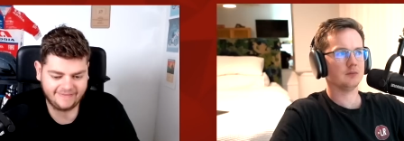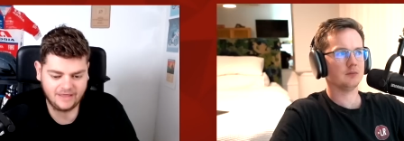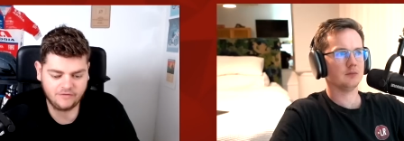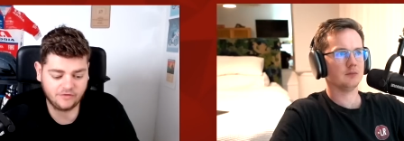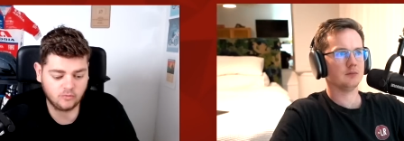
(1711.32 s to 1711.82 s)

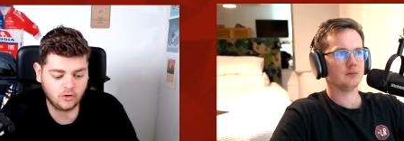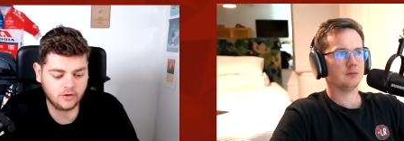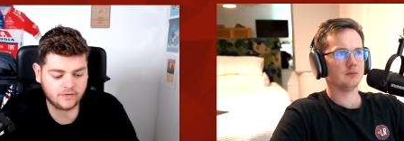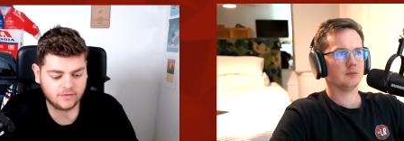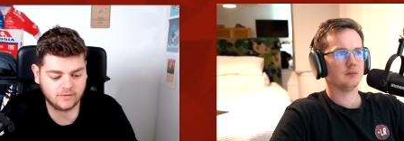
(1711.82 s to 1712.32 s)
Speaker 1: see if it
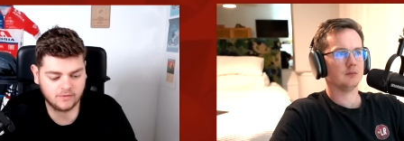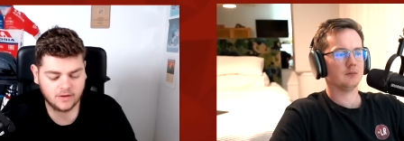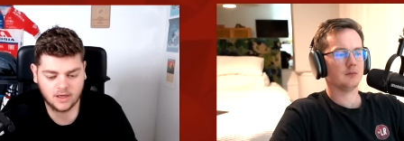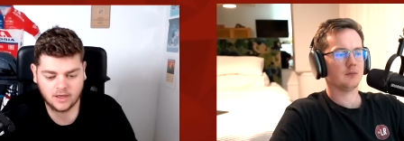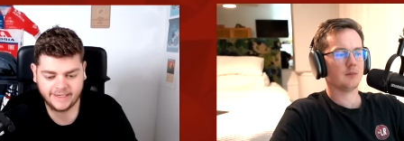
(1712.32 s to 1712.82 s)
works,
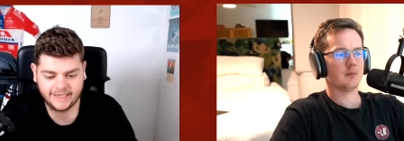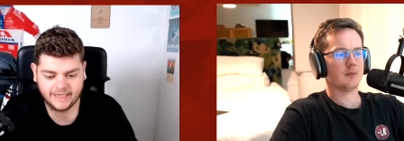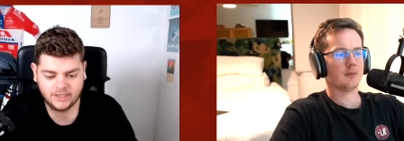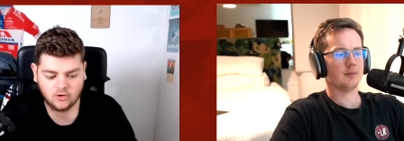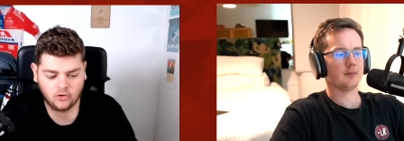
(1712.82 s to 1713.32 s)

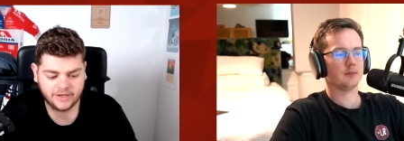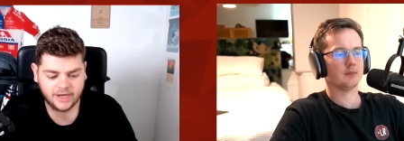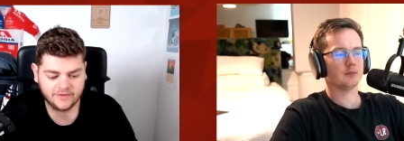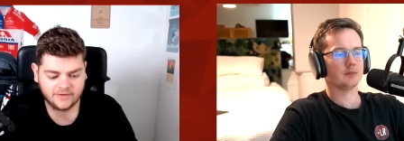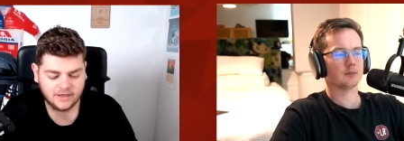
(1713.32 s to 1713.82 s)
getting the old
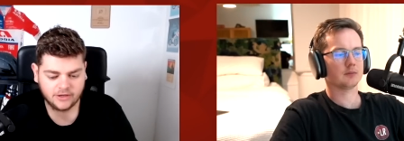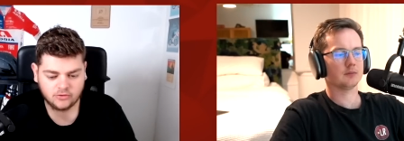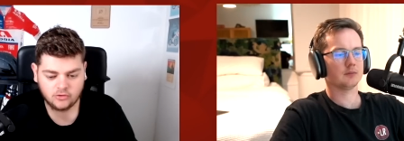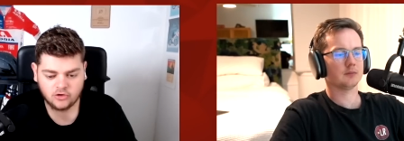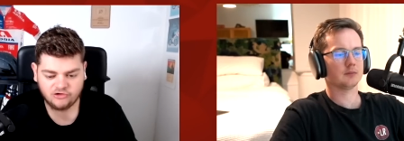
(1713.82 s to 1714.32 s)
guys in like
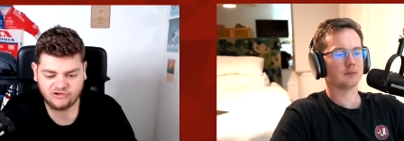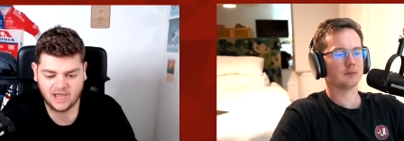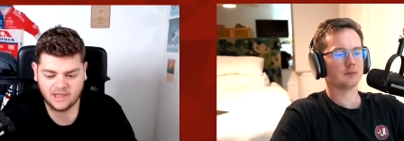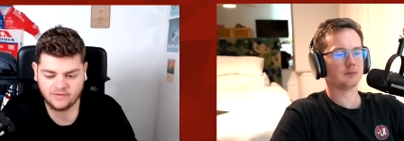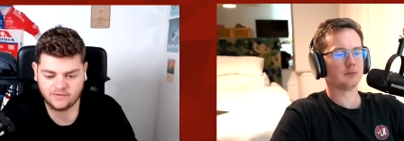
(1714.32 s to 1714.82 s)
Rui Costa
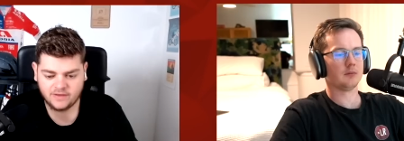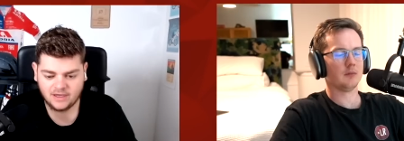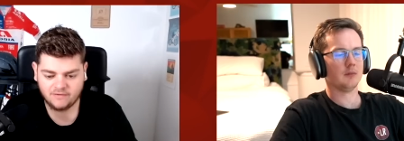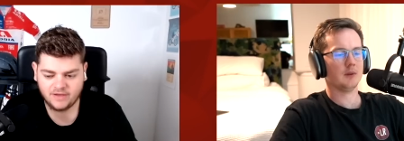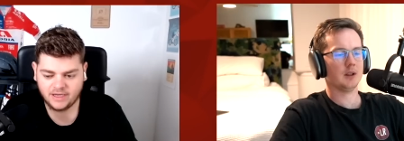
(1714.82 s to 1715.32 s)
and
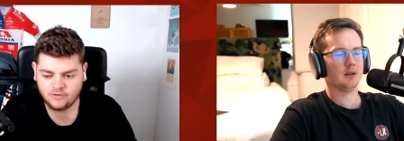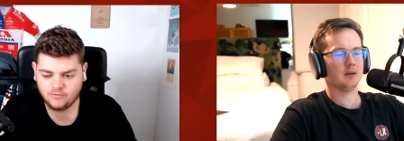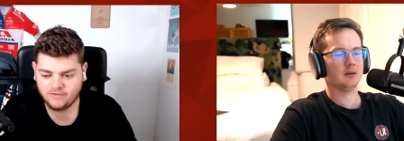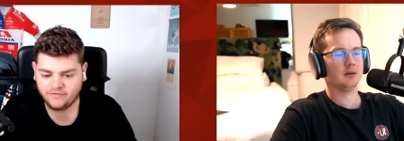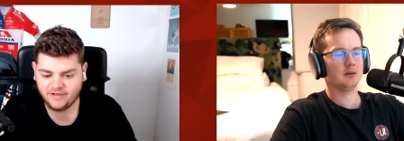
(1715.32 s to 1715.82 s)
seeing if they can
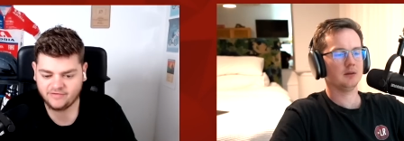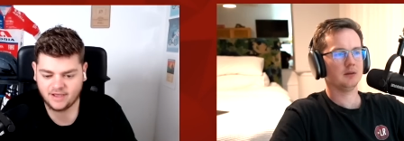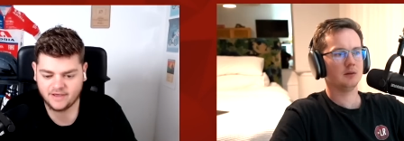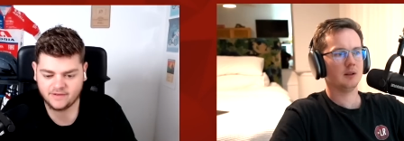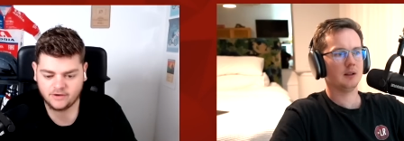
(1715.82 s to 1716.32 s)

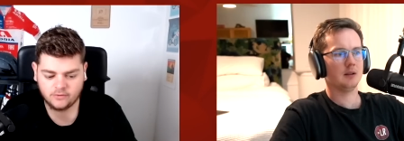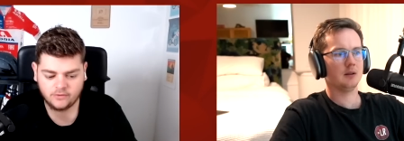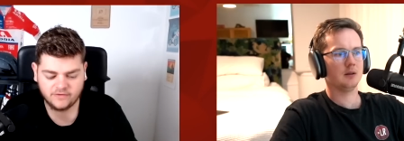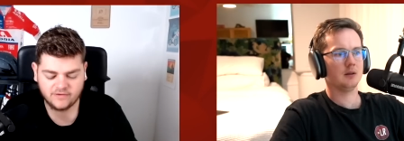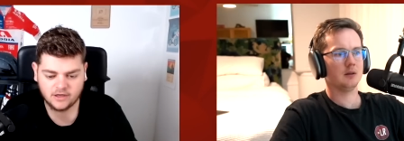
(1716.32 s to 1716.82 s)
revitalize their
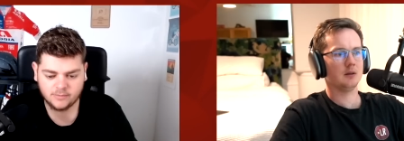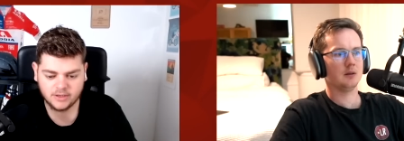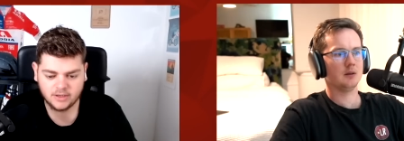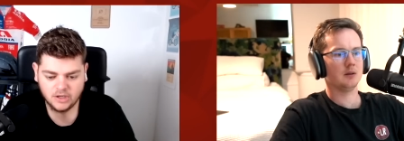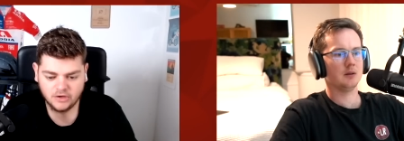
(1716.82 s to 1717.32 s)
career a tiny
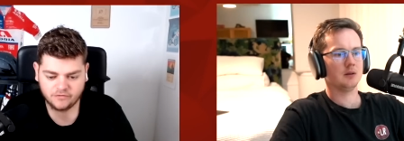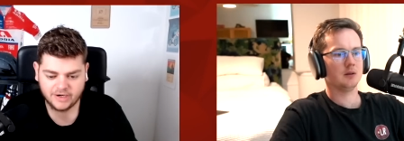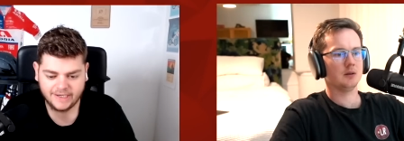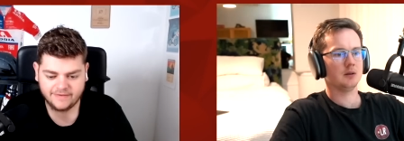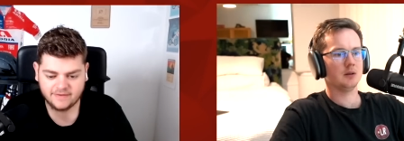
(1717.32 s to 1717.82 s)
bit for
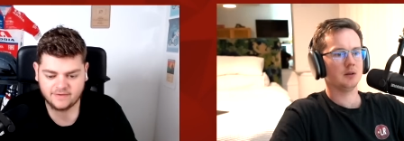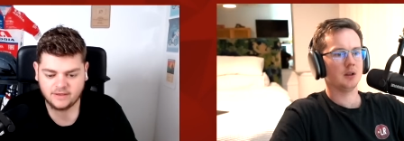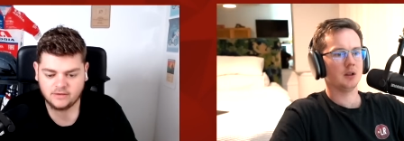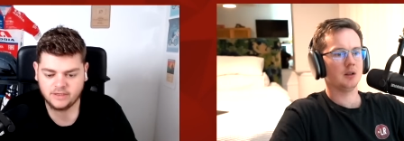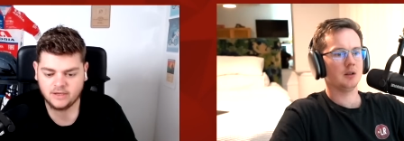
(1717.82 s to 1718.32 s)
at least a
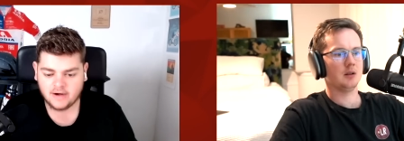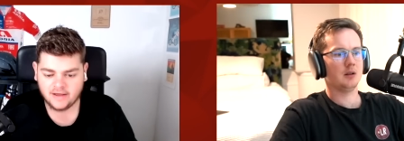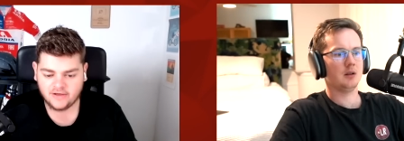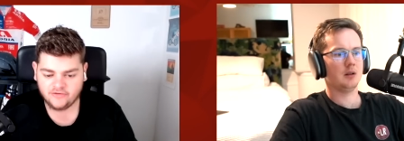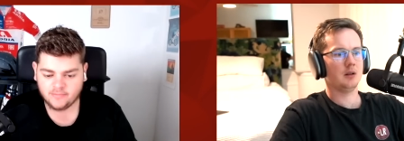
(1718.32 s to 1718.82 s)
single year
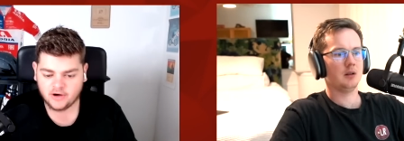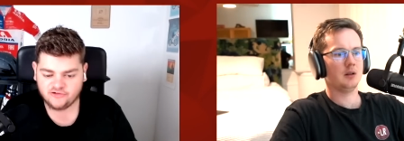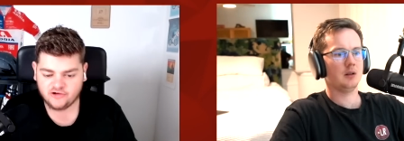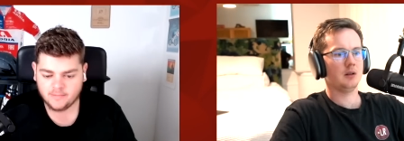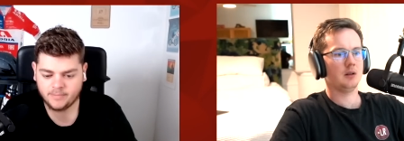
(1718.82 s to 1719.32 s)
at Antoine
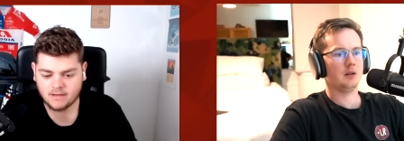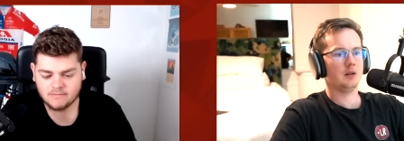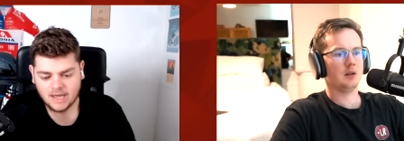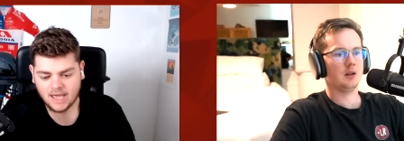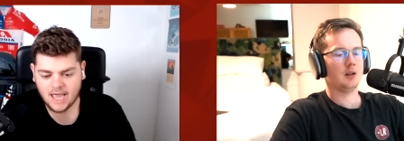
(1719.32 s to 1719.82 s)
Machet. But
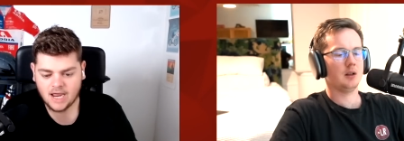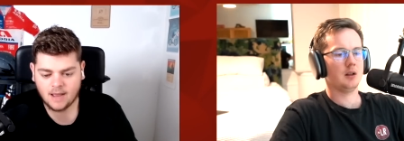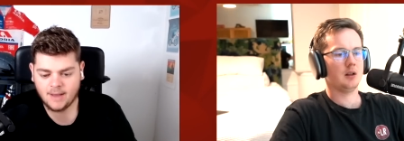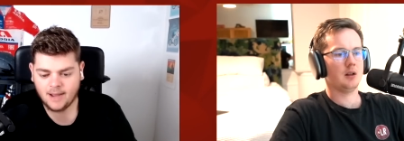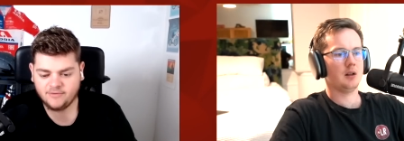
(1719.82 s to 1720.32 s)
hey,
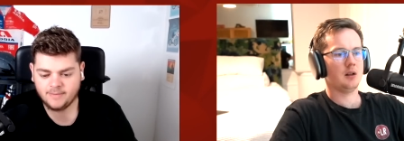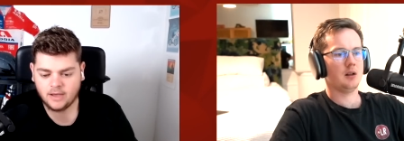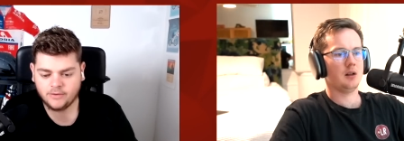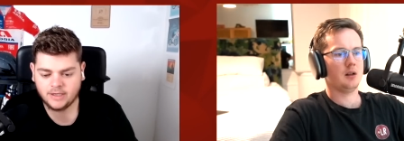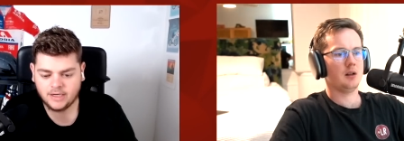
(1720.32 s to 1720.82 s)
I'm hyped
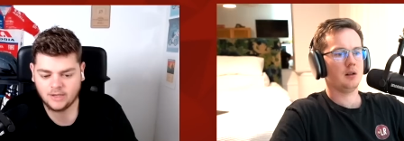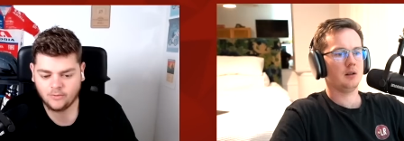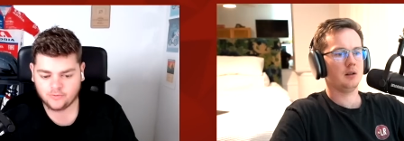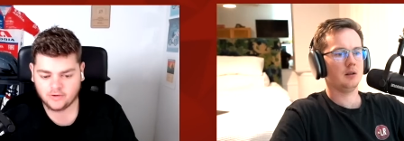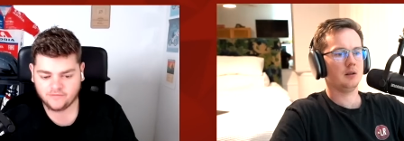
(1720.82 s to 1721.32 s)
about it. It
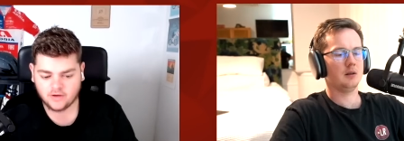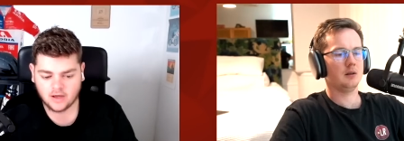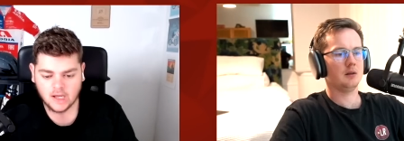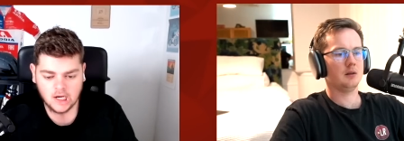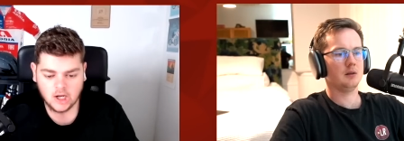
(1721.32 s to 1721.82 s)
was one of
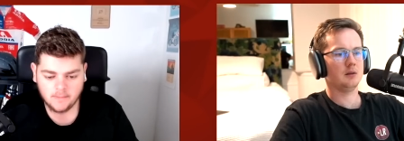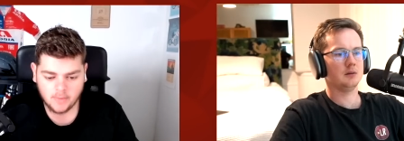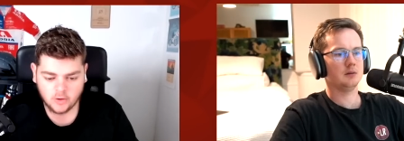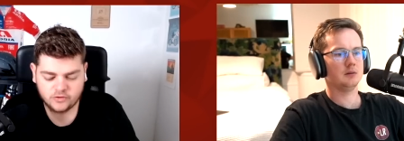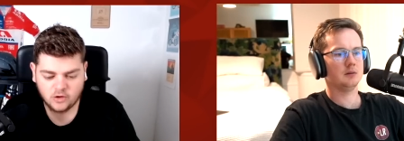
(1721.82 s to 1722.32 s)
the
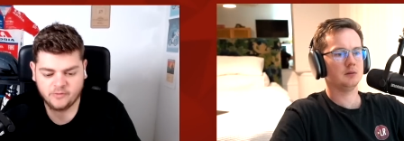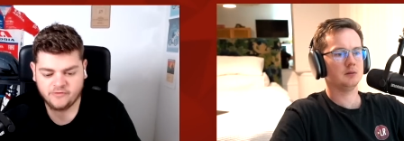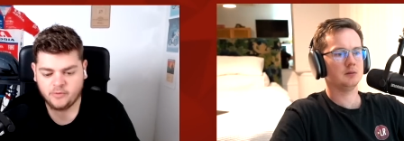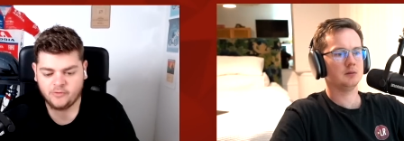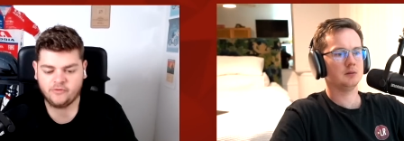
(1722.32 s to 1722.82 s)
most
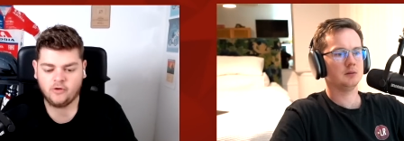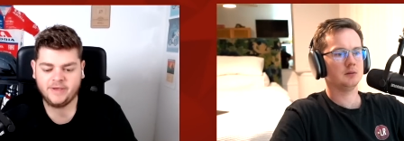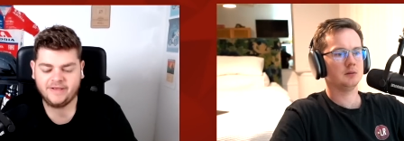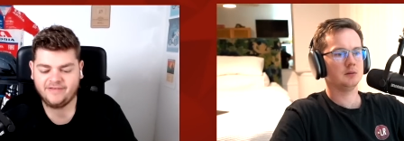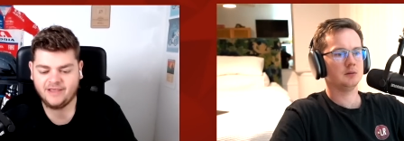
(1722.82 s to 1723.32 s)

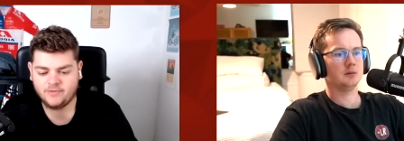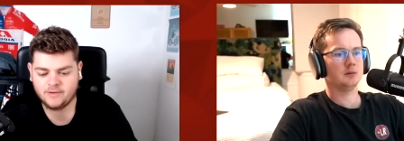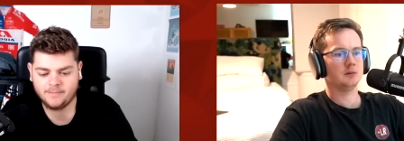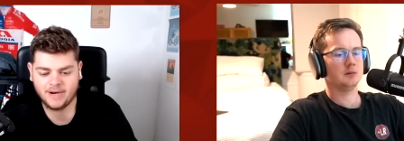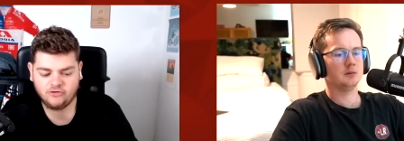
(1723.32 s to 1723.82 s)
overperforming teams
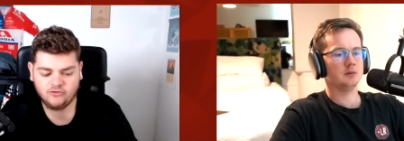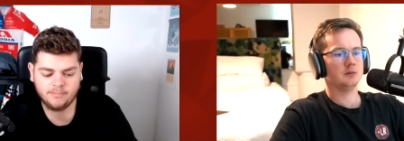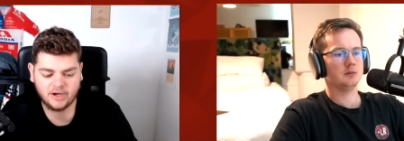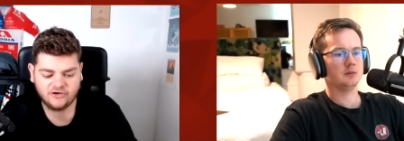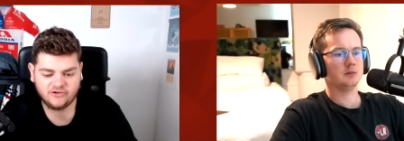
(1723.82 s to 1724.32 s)
compared to
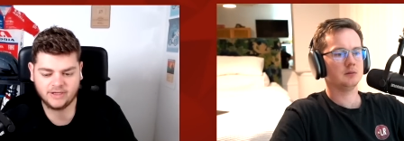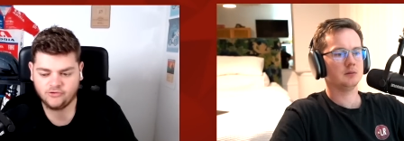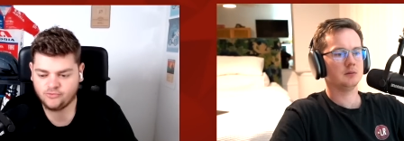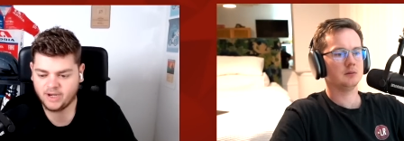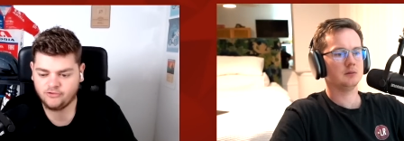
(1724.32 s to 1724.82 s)
budget in
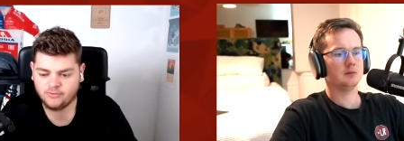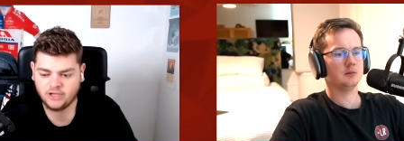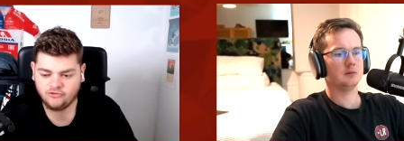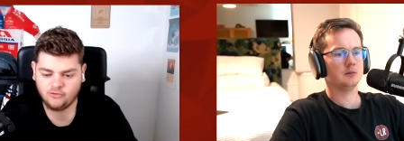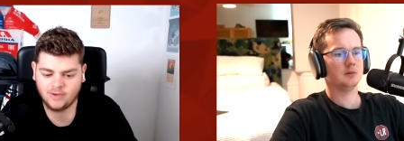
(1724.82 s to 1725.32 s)

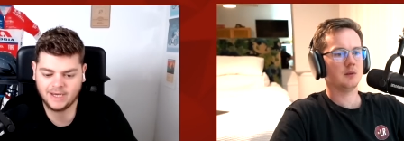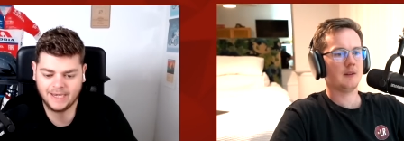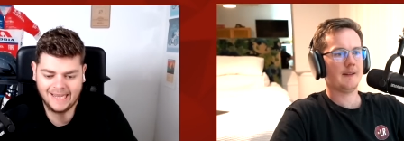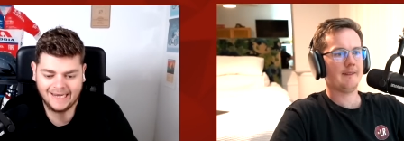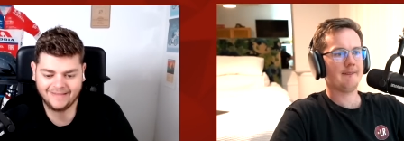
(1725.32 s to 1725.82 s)
2022. And
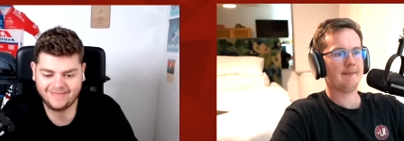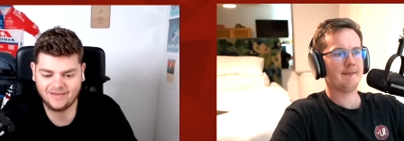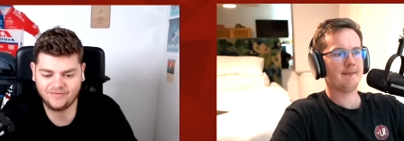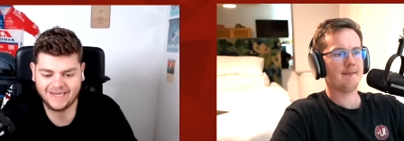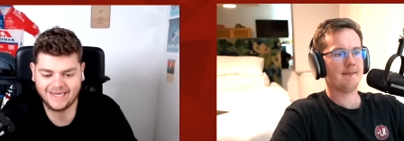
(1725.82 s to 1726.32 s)
let's see
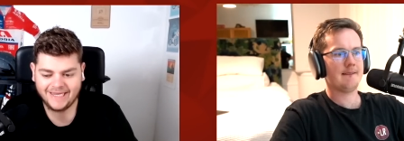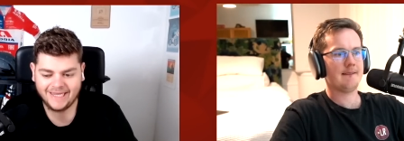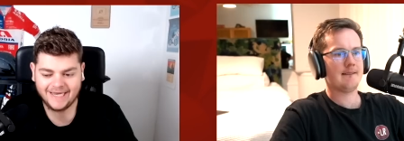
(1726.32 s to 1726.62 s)
if they can kick